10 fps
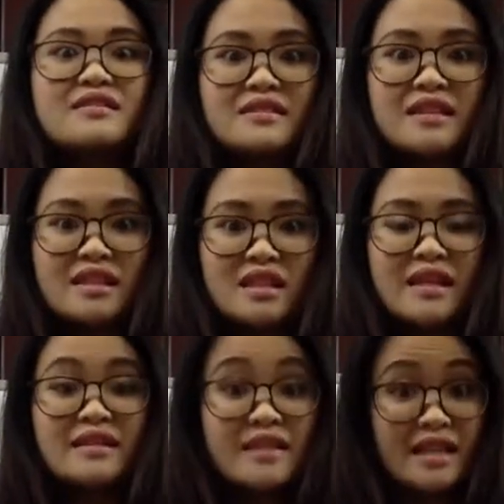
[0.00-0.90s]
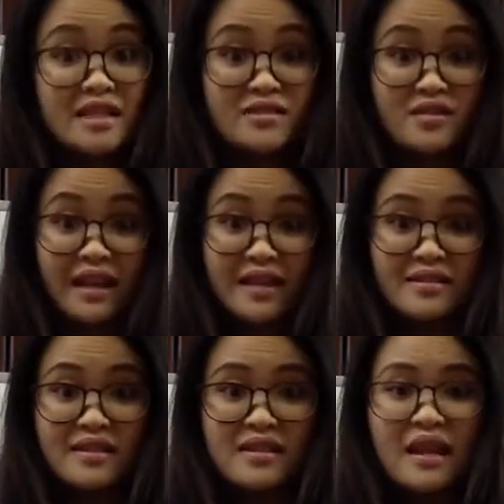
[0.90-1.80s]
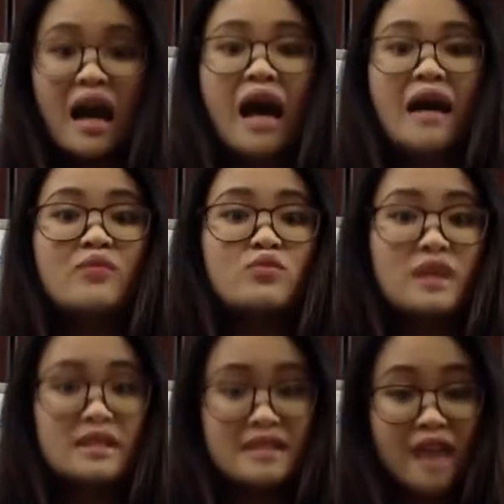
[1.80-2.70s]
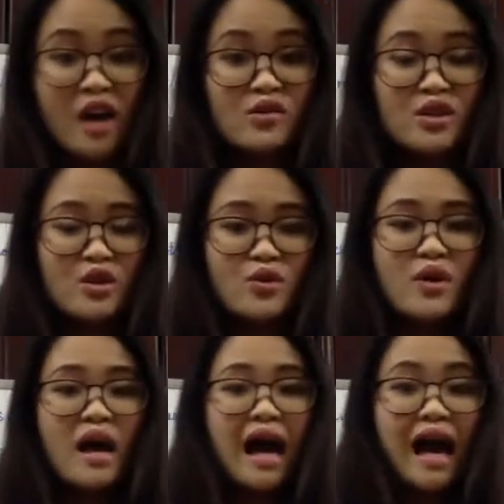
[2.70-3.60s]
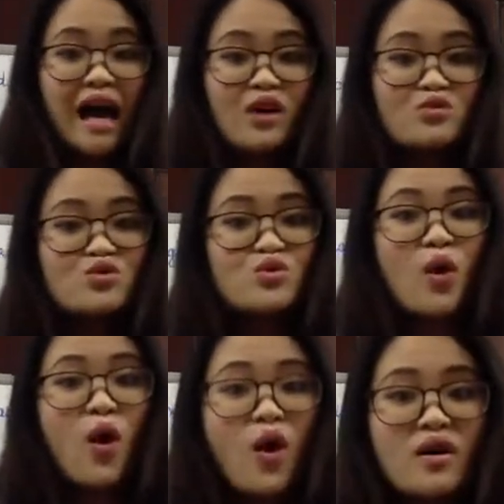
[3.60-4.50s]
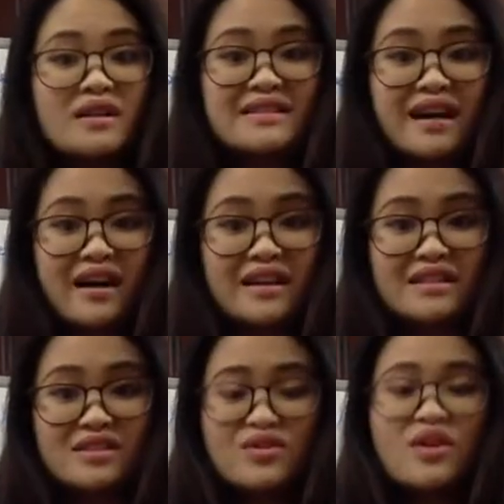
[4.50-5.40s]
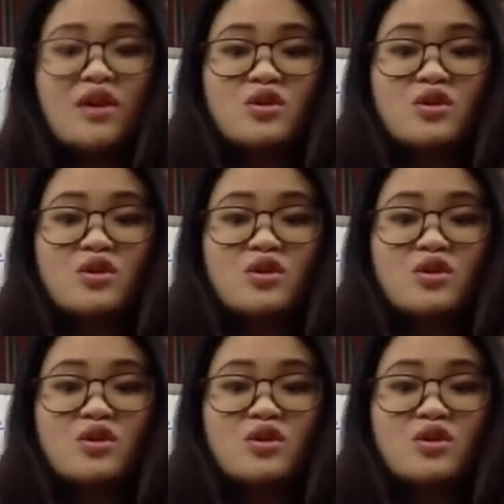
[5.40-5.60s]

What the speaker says: in this lesson, I would tell you how to organize